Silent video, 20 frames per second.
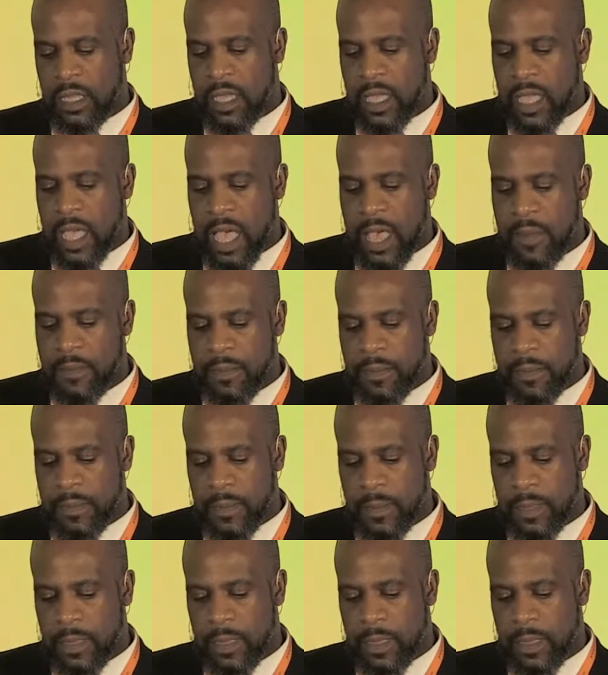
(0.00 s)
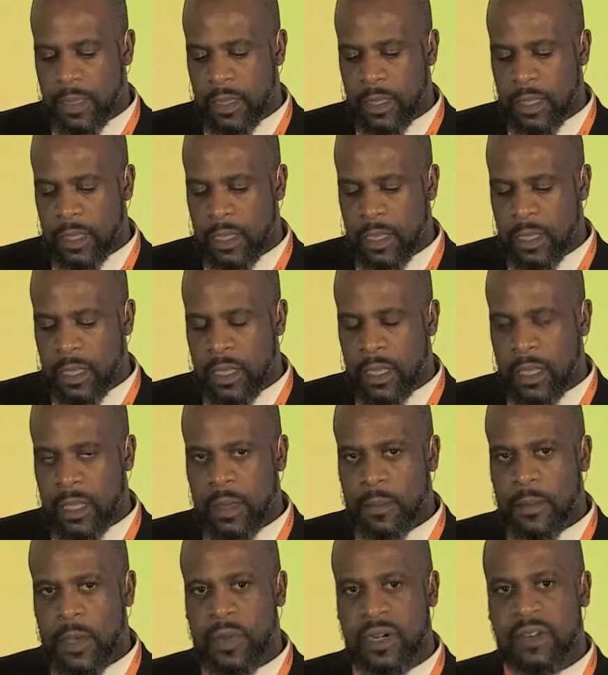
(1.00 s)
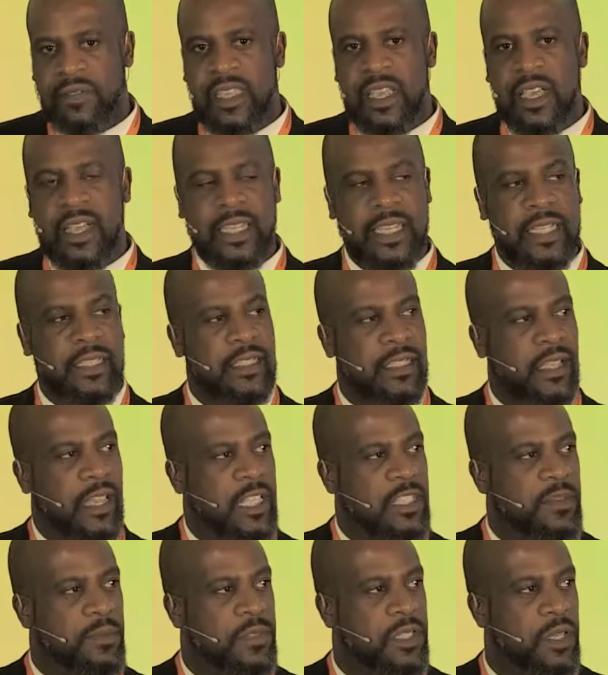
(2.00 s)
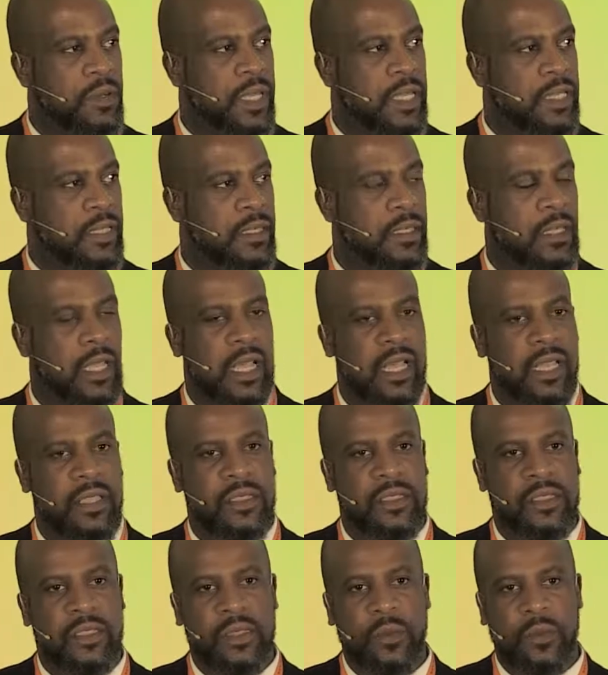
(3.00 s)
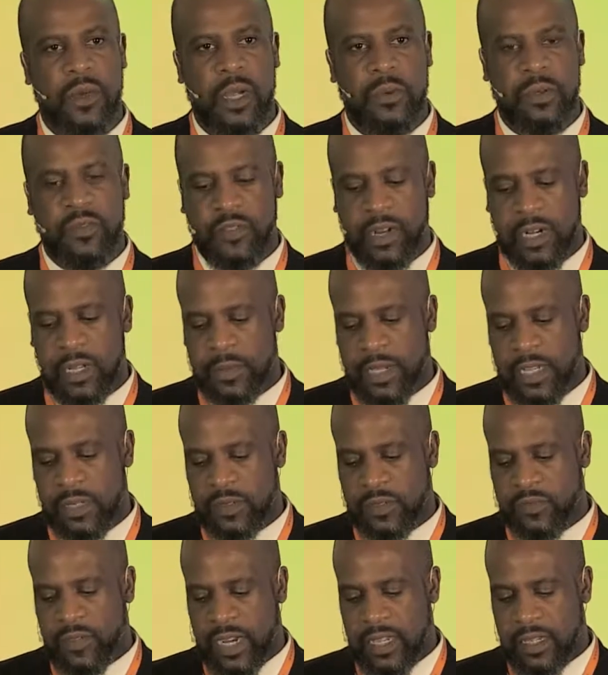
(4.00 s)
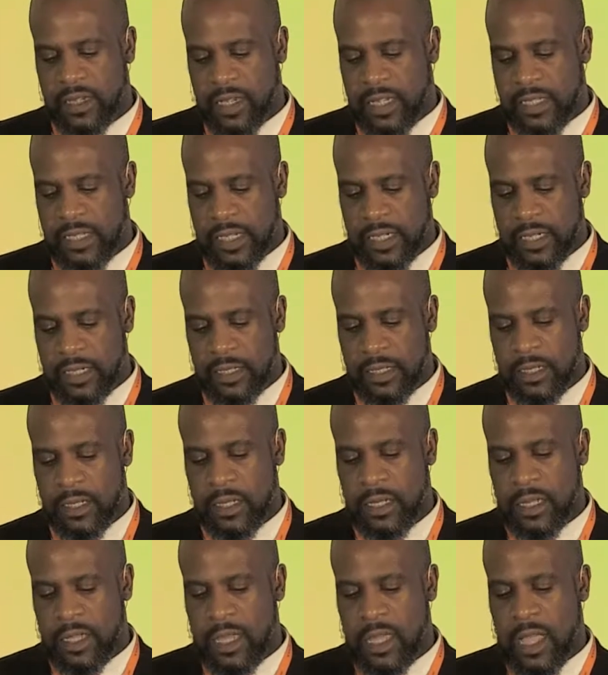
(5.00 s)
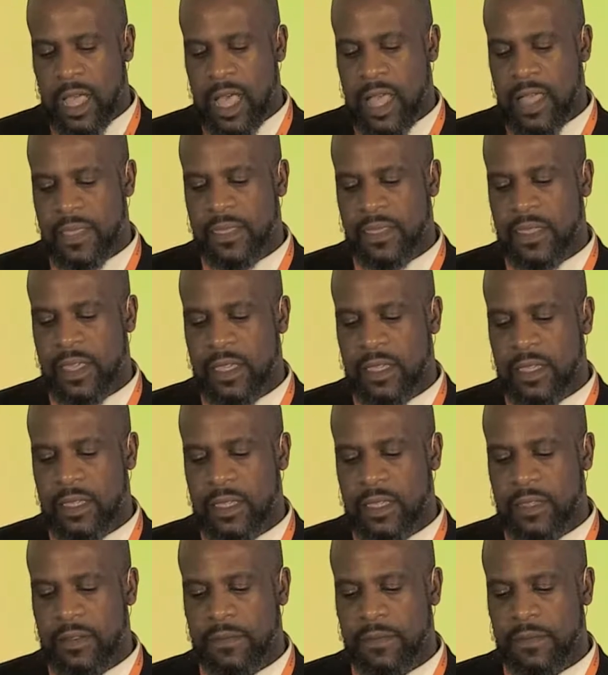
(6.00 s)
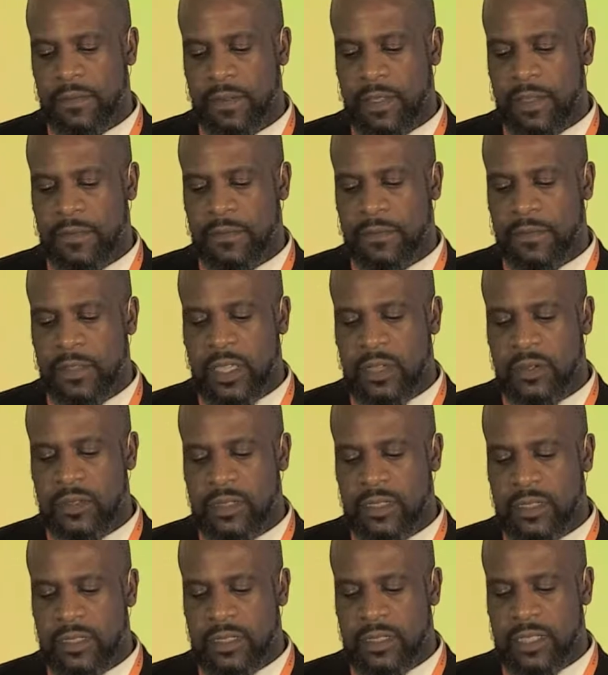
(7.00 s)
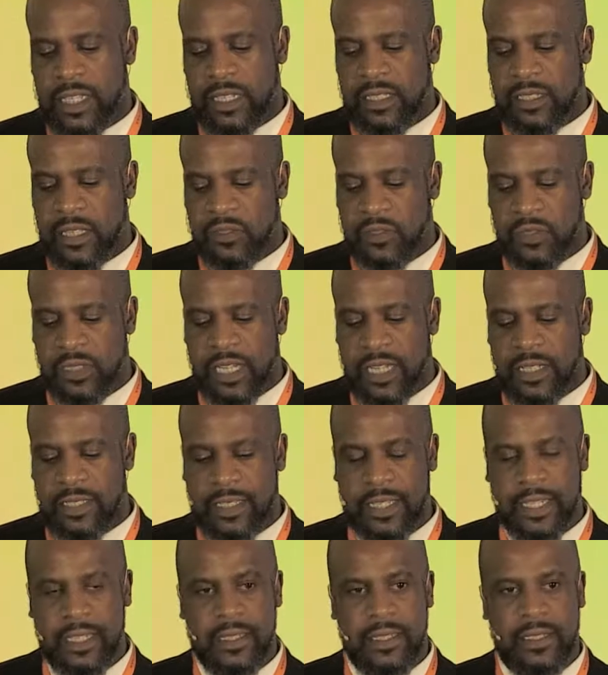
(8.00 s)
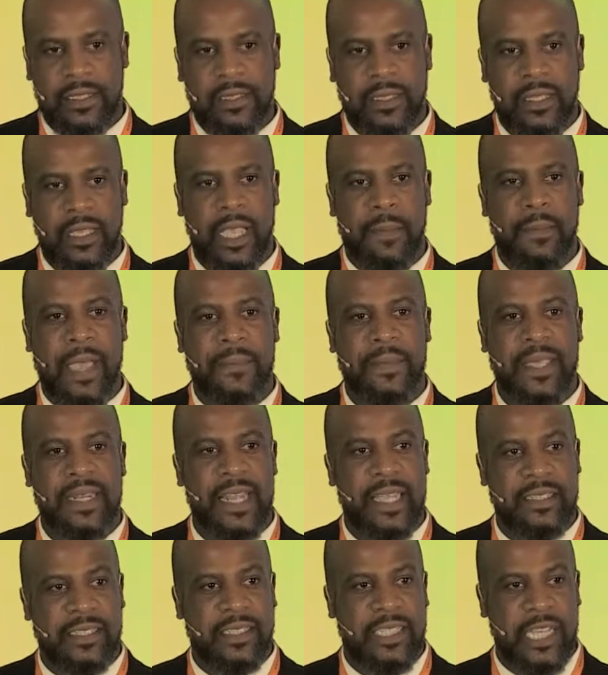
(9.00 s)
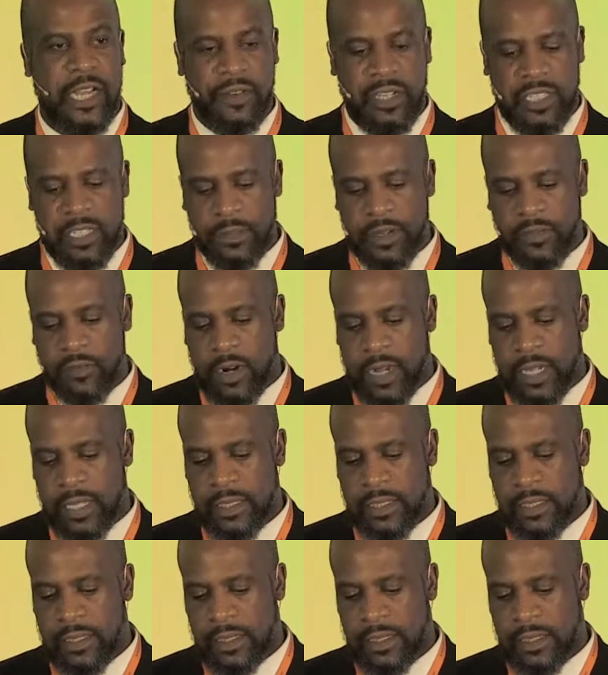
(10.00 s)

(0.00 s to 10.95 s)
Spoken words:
But one of the early insights from doing the work with Runnymede was recognising that for those seeking social justice, it may be necessary to be right,